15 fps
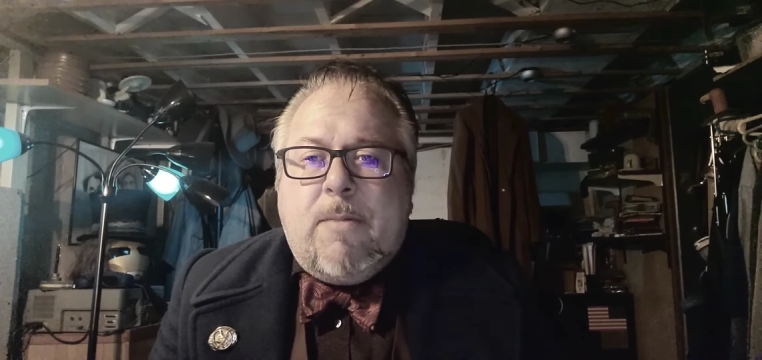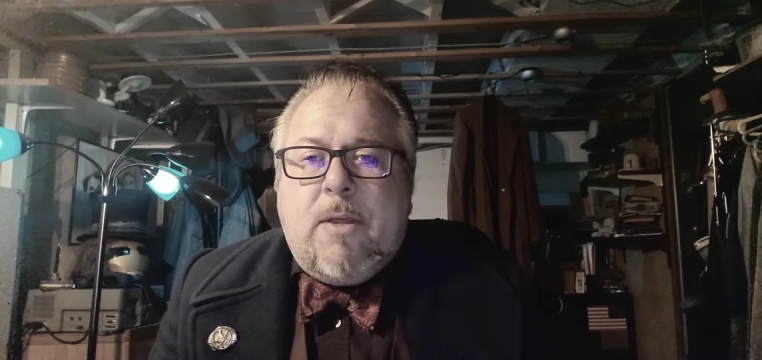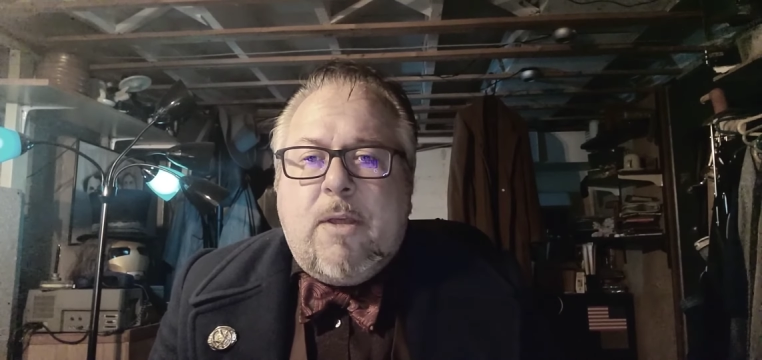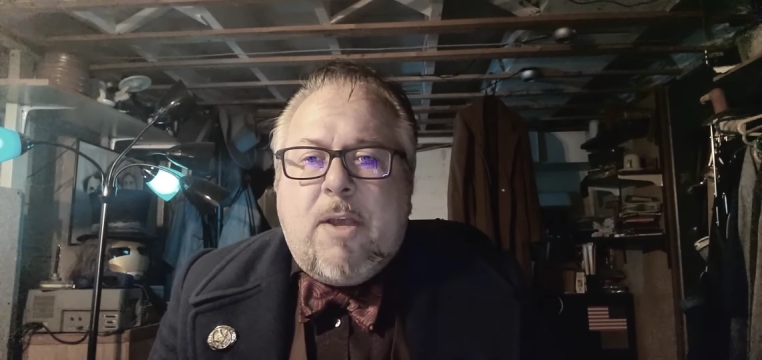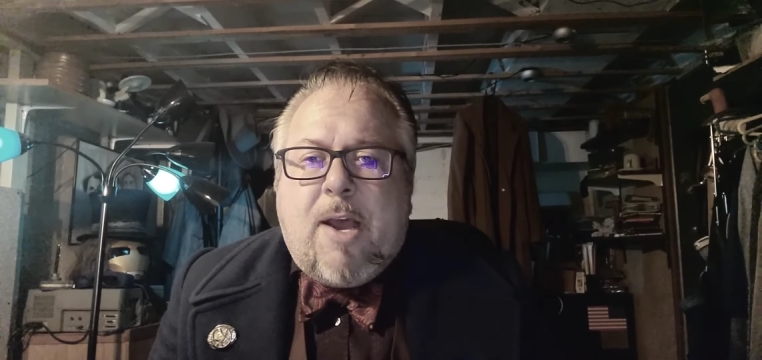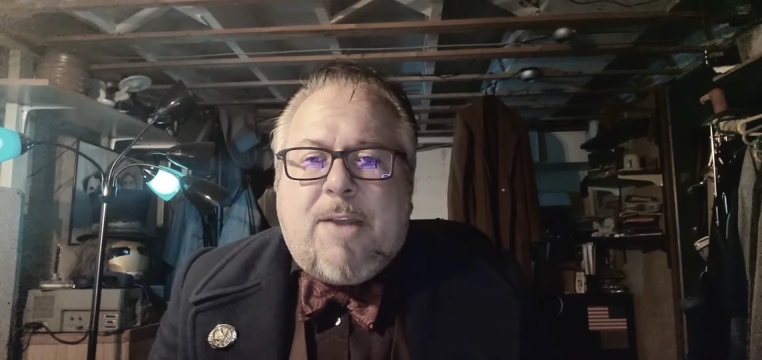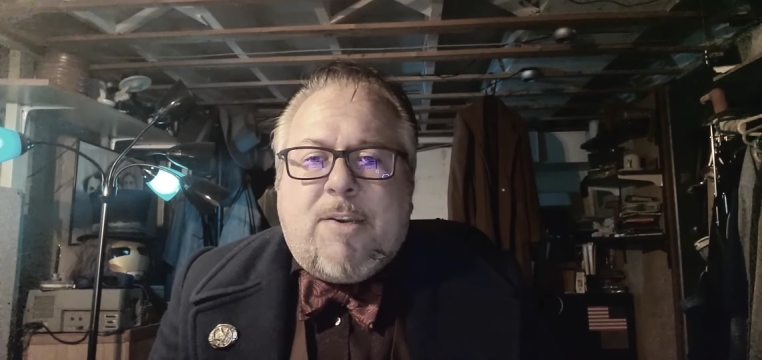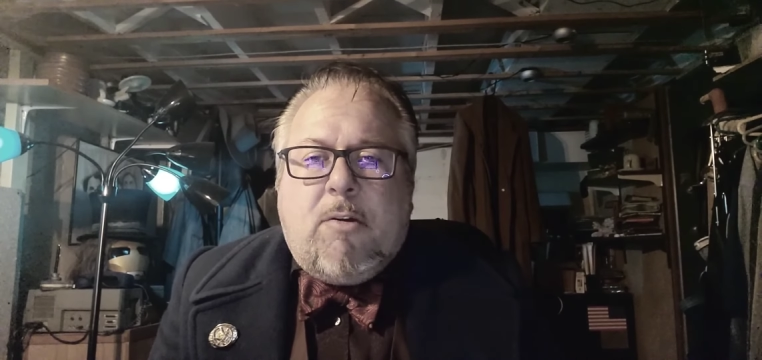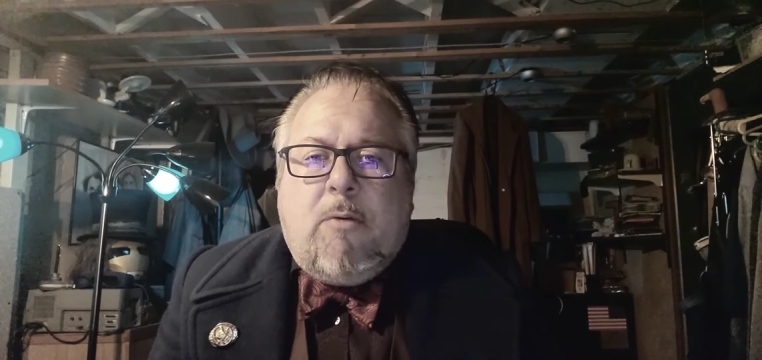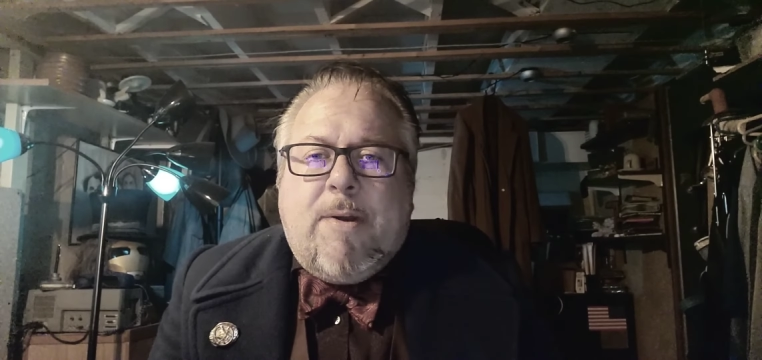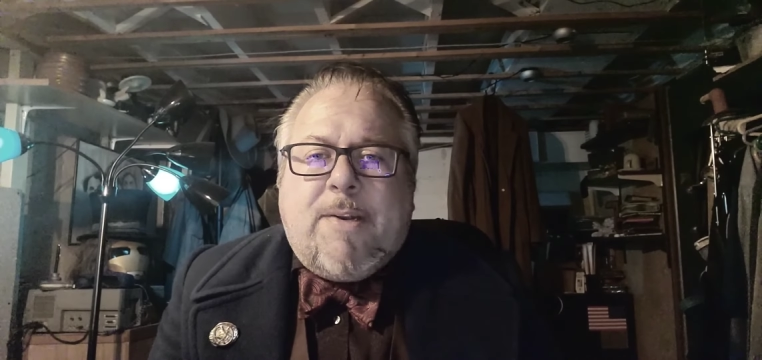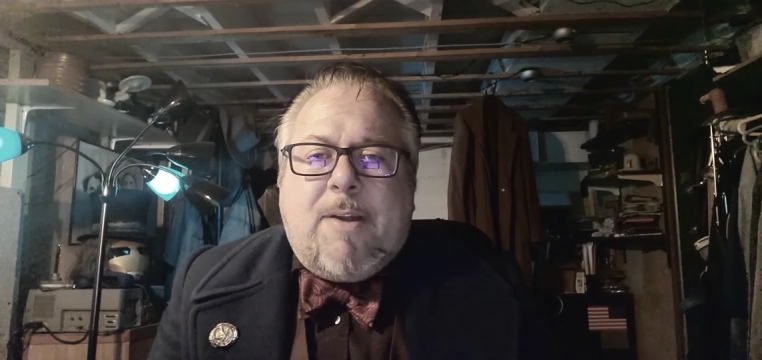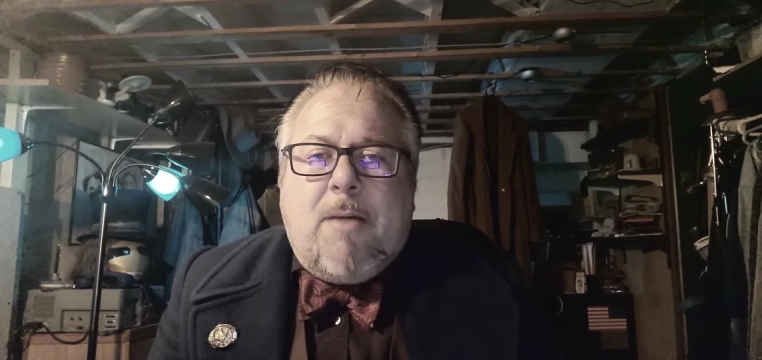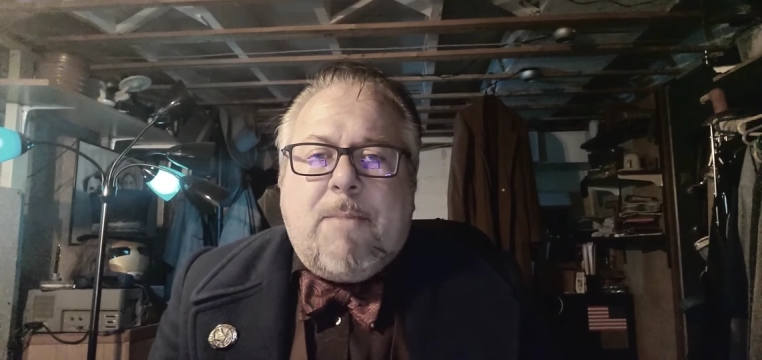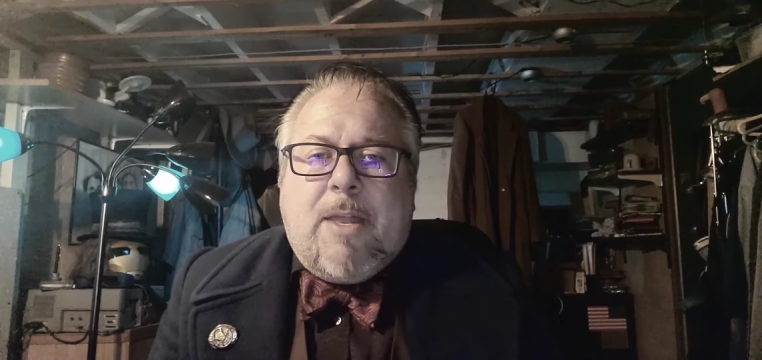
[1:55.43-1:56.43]
as you
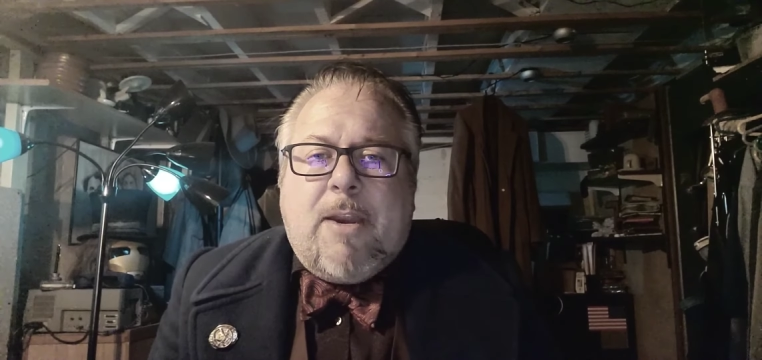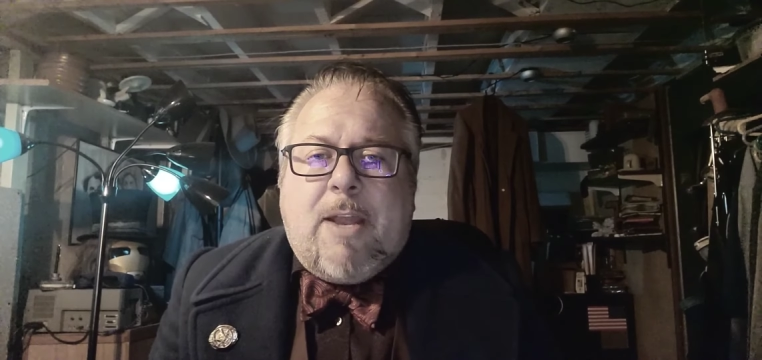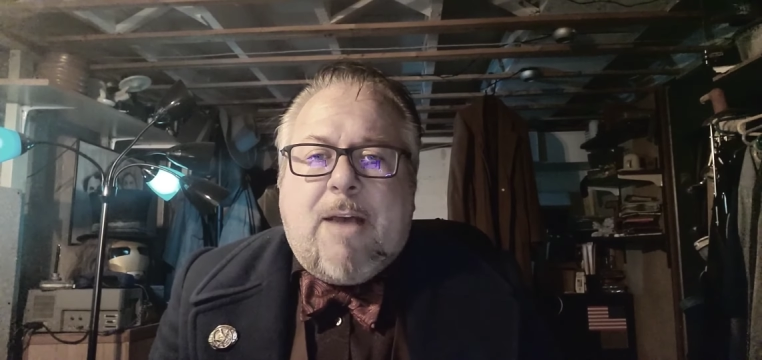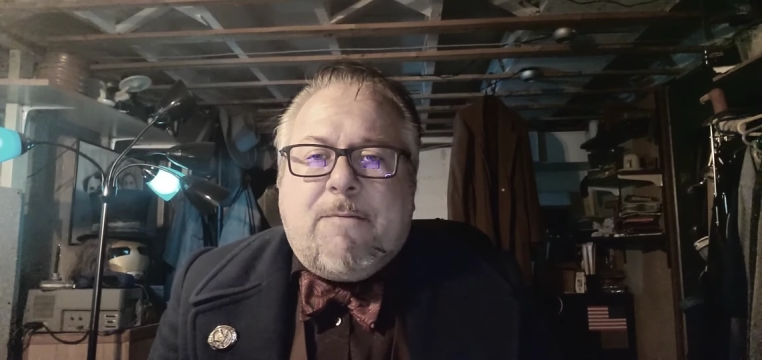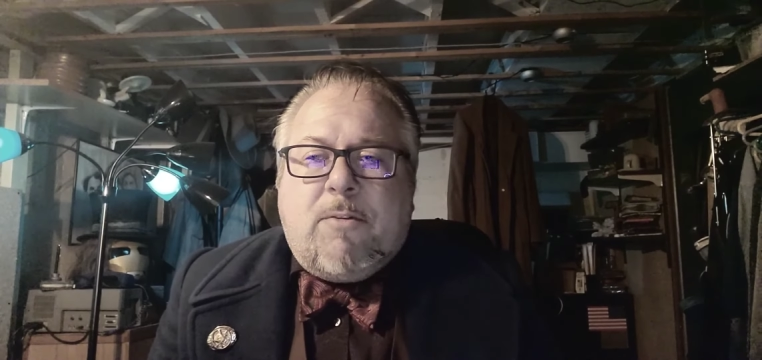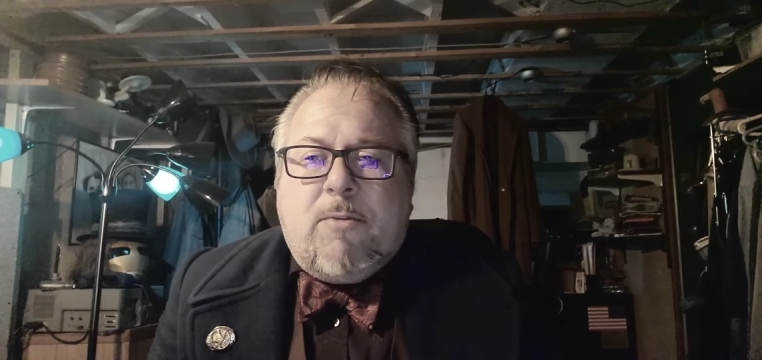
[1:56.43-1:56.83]
always come in and have